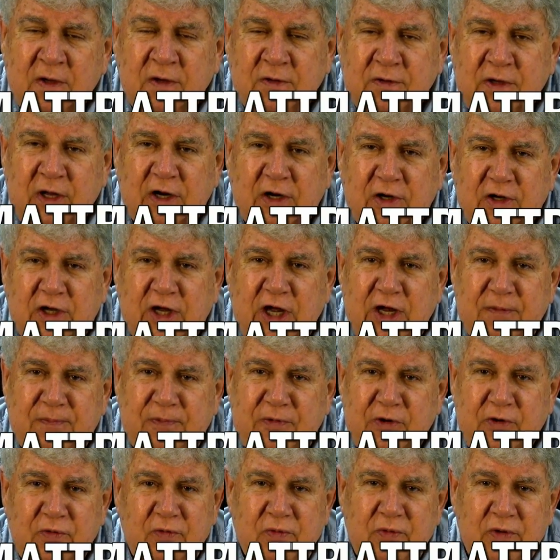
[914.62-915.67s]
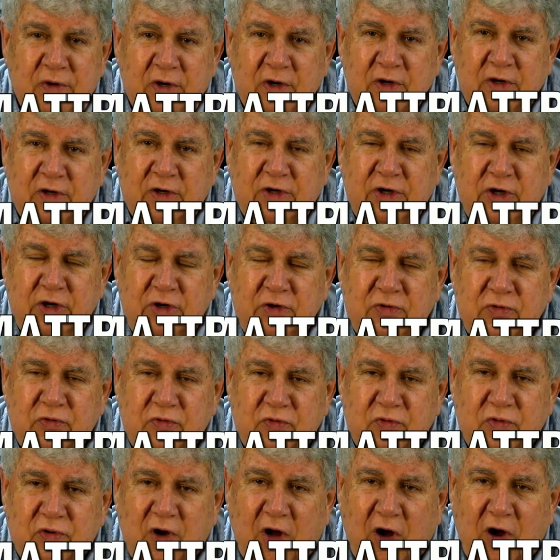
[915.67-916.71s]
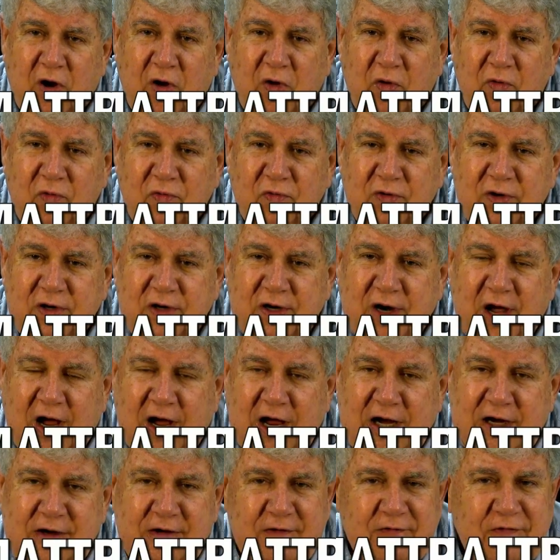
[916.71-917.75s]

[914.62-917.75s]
that'll keep you cool all night.